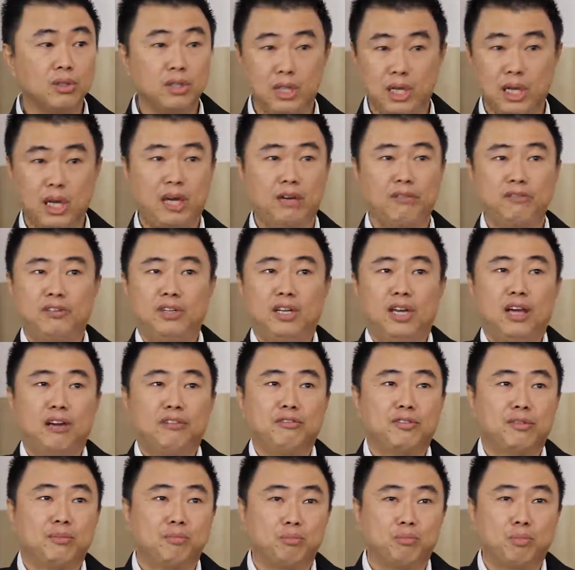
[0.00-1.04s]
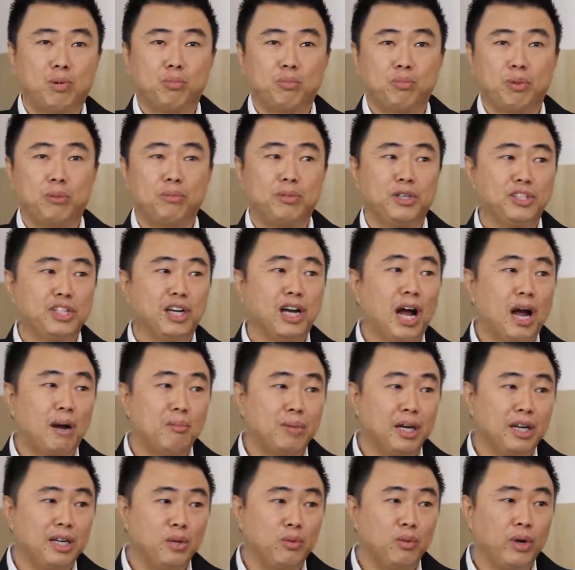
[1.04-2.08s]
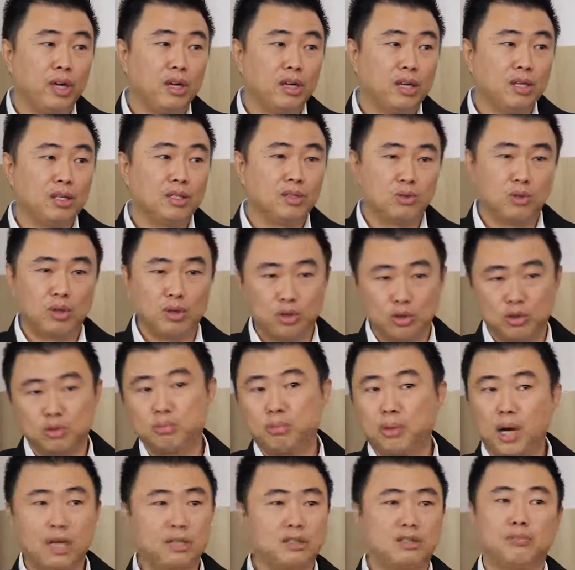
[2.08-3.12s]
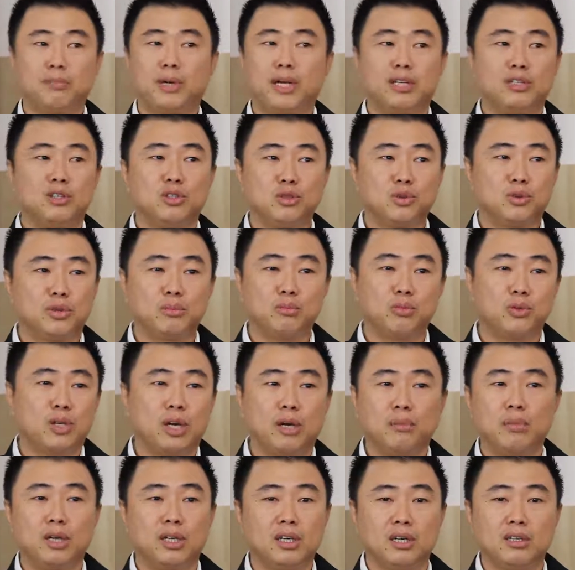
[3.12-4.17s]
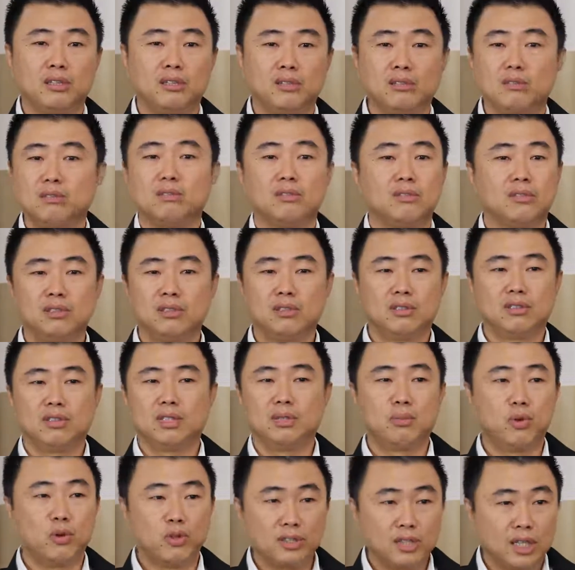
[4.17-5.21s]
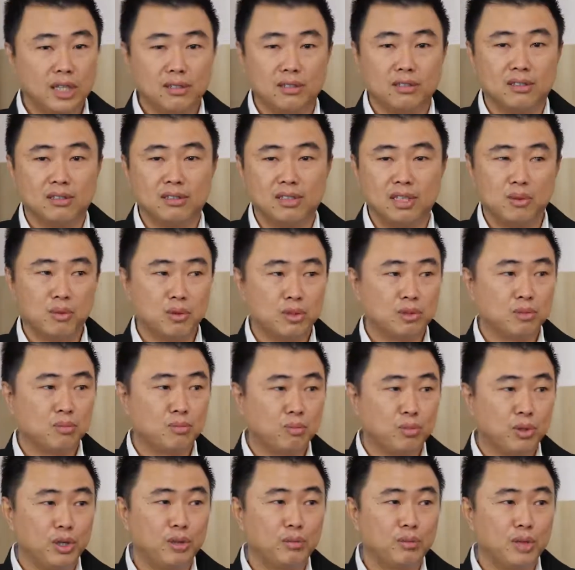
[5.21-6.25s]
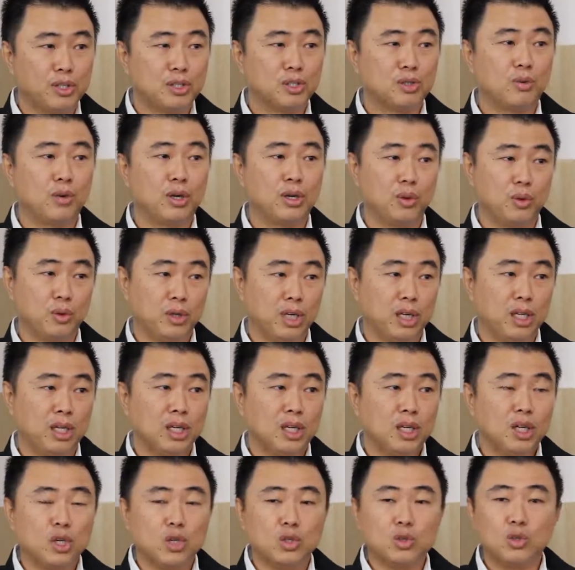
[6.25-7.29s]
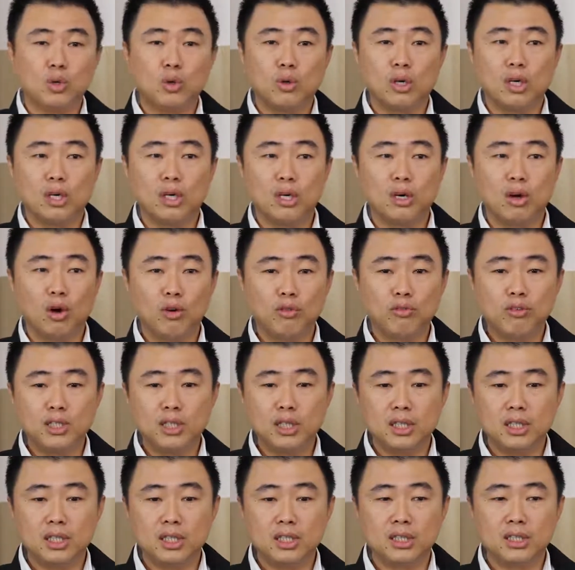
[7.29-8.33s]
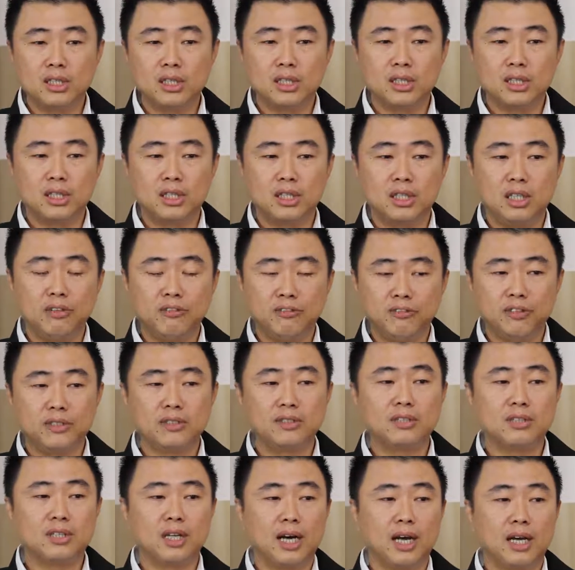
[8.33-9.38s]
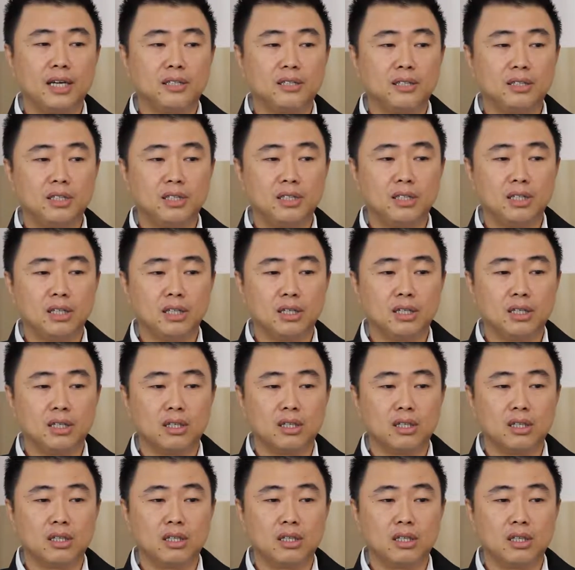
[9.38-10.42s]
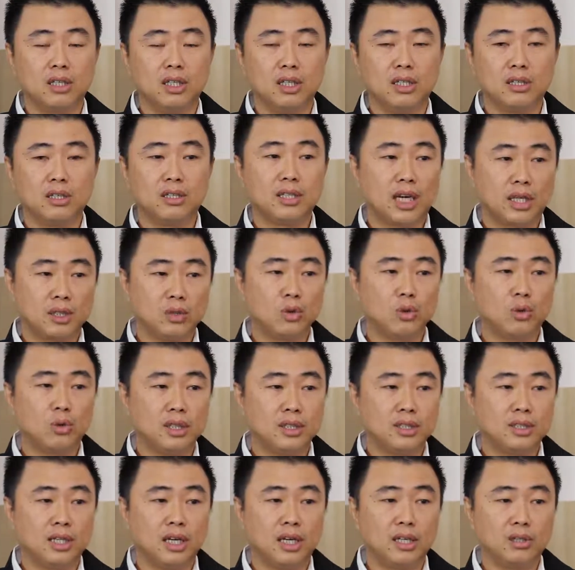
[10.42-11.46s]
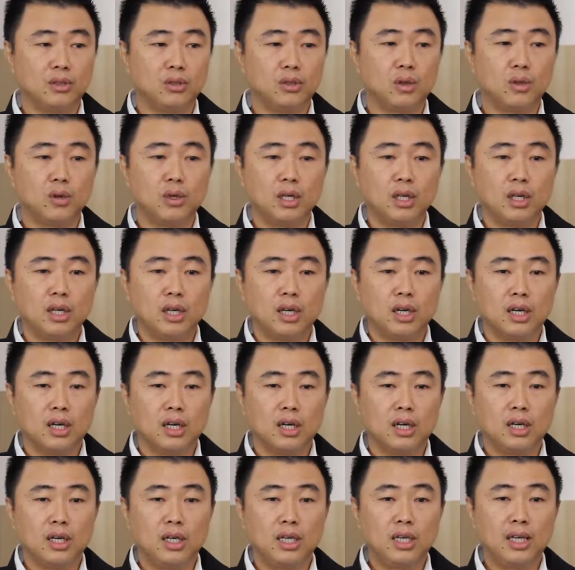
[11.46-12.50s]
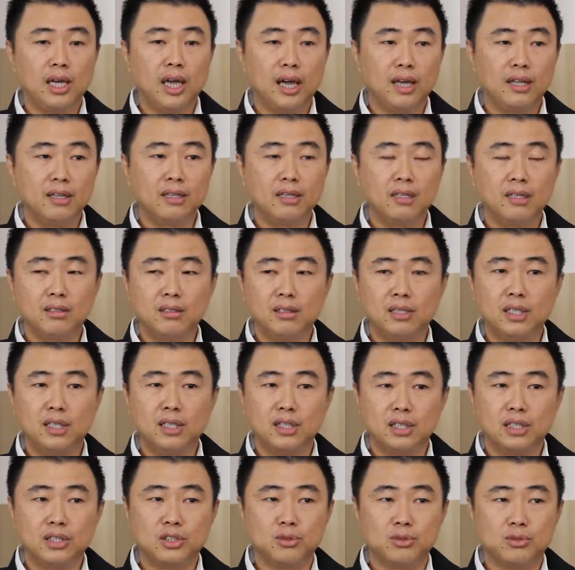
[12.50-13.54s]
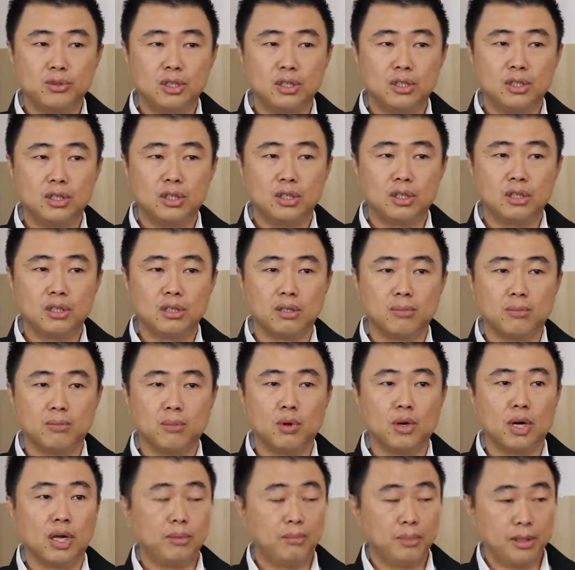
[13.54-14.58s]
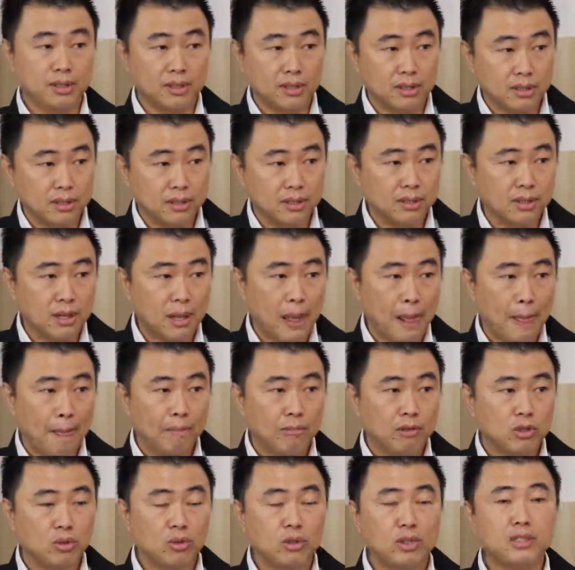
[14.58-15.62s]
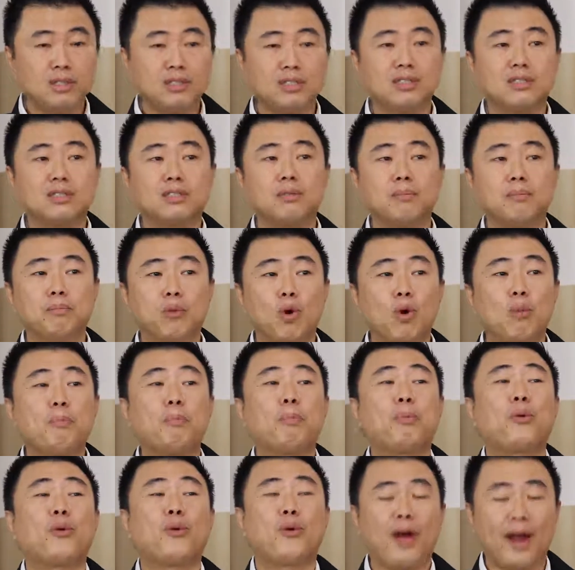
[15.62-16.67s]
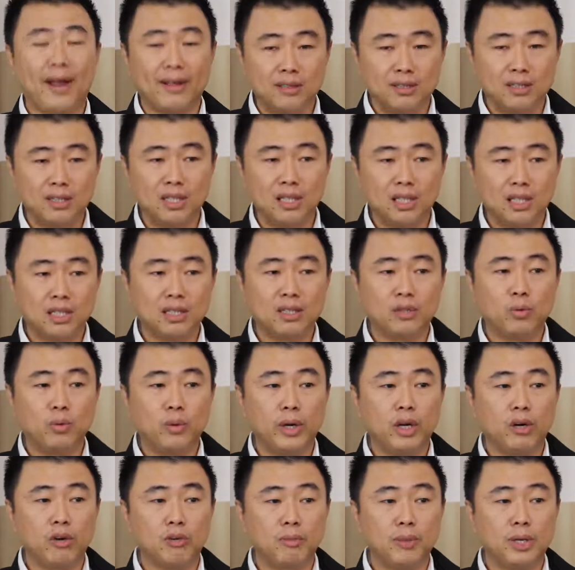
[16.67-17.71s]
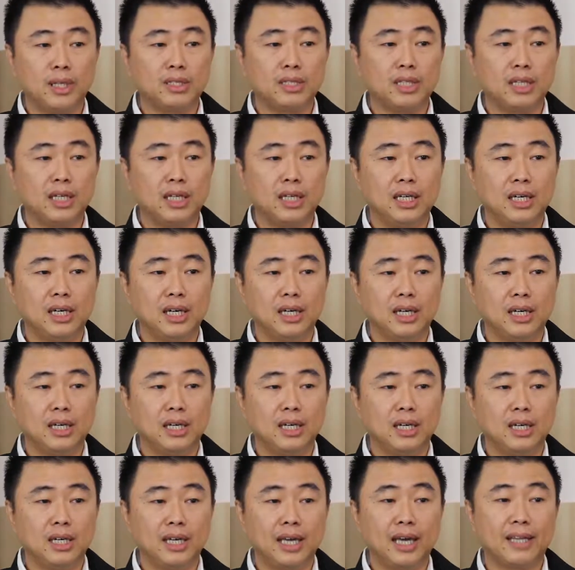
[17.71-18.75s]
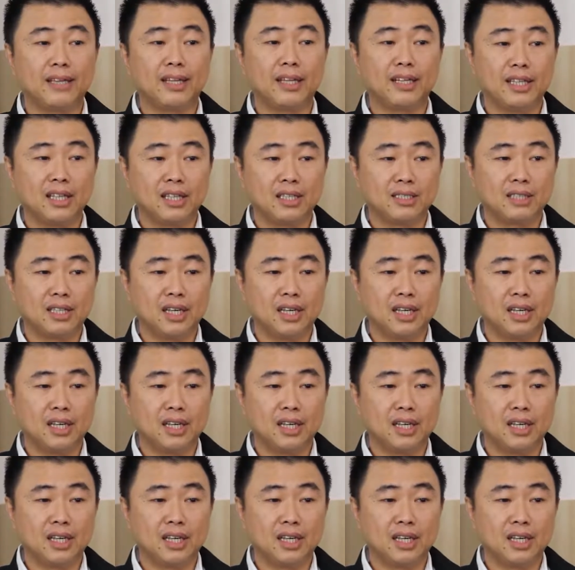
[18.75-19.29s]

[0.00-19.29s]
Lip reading: They have a book publishing arm anyway. So I just passed the manuscript to them, and then the book is done. It was pretty much quite okay. So over the year, the difference that I see in Dato is that he handled the industry more like business. So this is more practical way of basically getting things